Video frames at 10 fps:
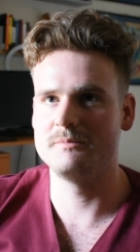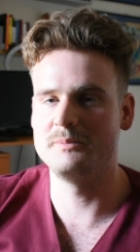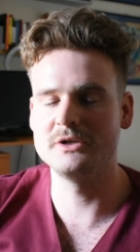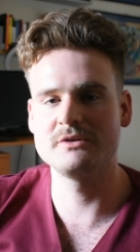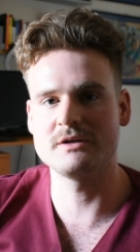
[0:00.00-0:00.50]

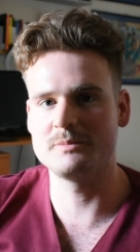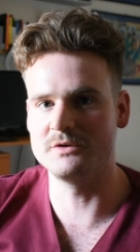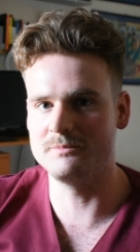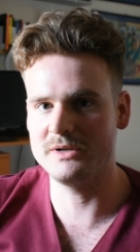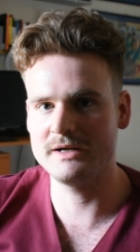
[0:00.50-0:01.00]
buildup
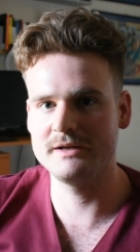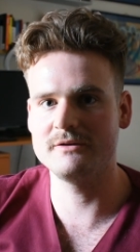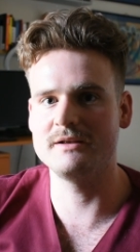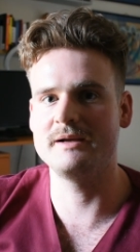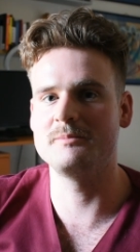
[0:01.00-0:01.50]
of
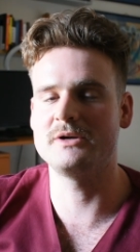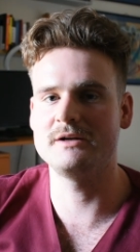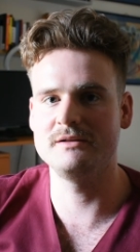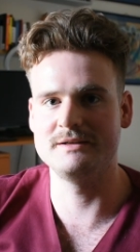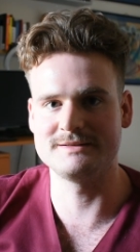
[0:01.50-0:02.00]
bile, and
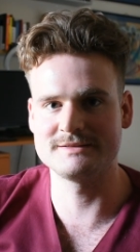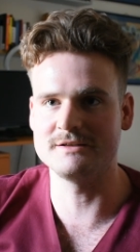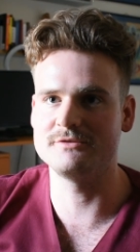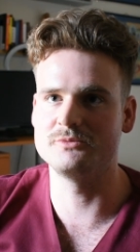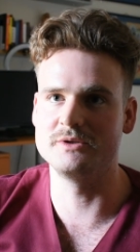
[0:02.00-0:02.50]
bile
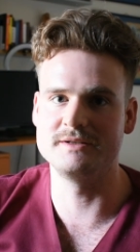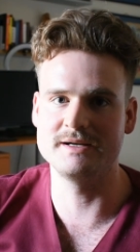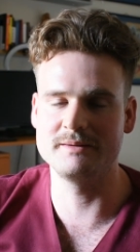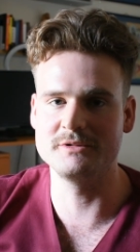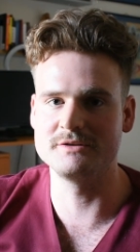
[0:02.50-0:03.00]
itself would
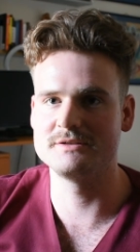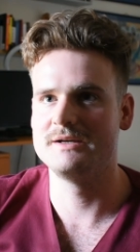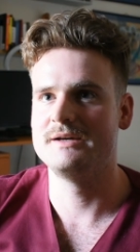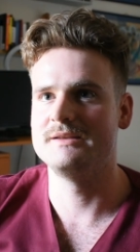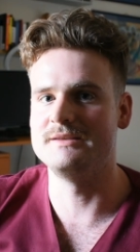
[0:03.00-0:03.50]
damage
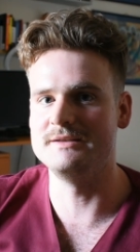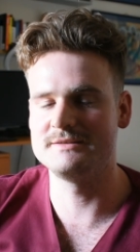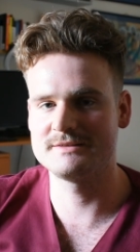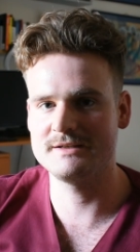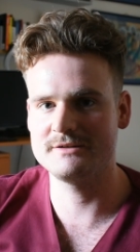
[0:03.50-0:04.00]
these
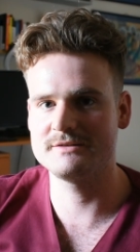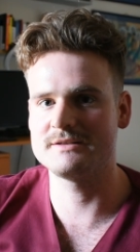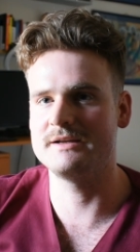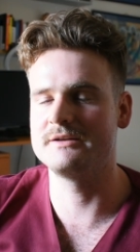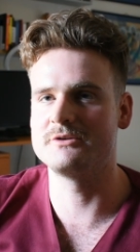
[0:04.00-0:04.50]

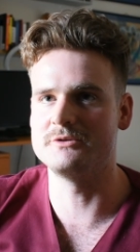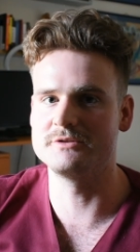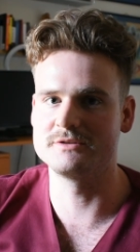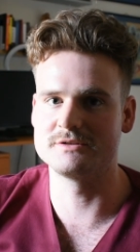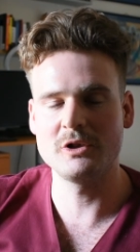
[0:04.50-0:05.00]
cells and
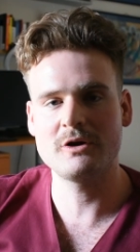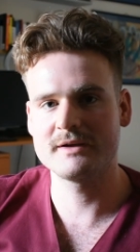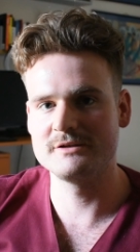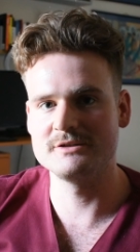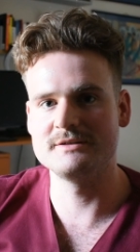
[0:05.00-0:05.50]
cause
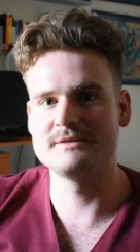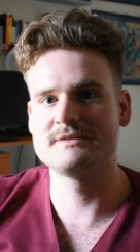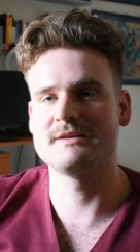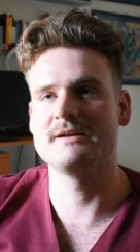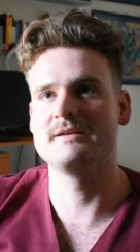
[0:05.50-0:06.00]

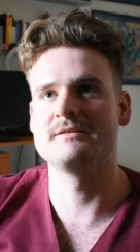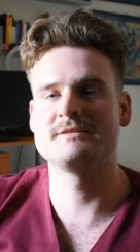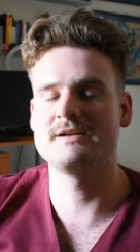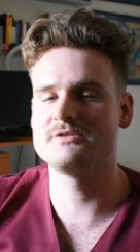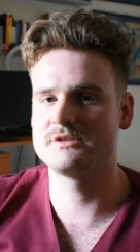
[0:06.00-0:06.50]
blockages and
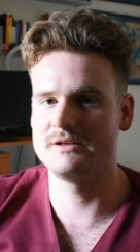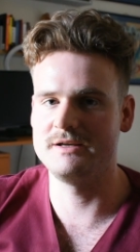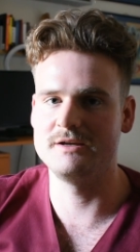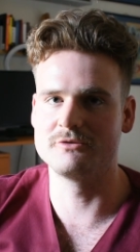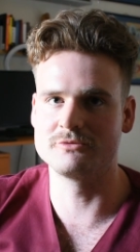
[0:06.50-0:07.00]

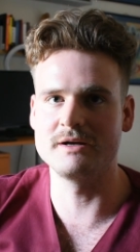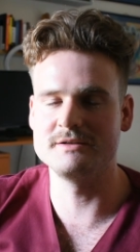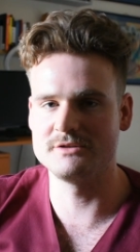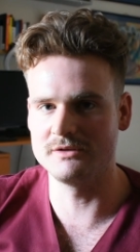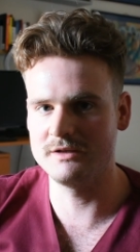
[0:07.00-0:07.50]
essentially
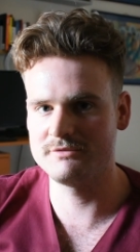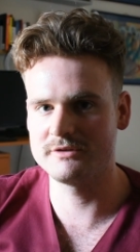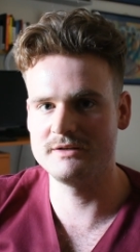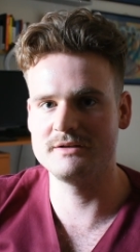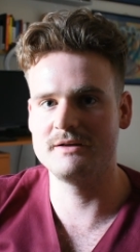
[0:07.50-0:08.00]
raise your liver
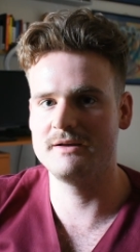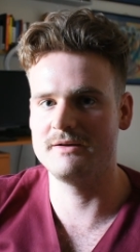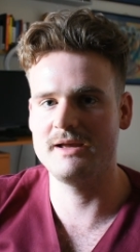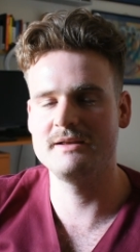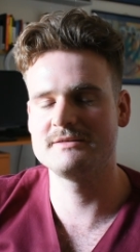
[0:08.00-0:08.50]
en
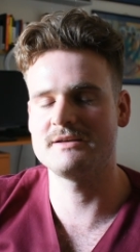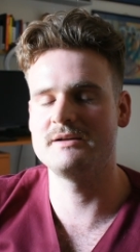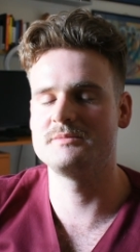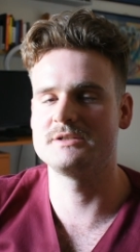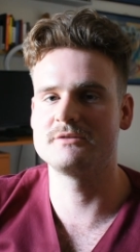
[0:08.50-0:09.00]

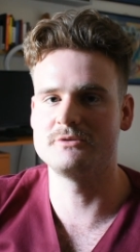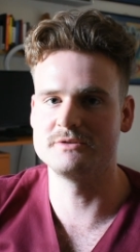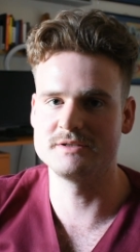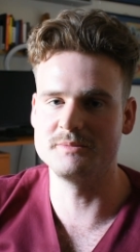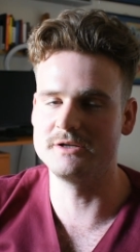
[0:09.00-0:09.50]
enzymes and
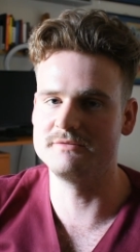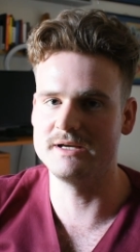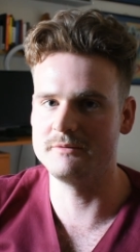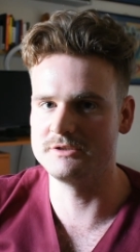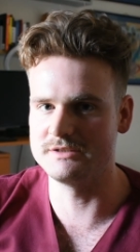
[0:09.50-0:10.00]
cause a bit of
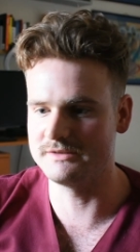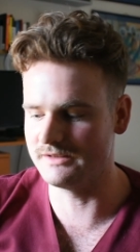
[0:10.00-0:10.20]
damage in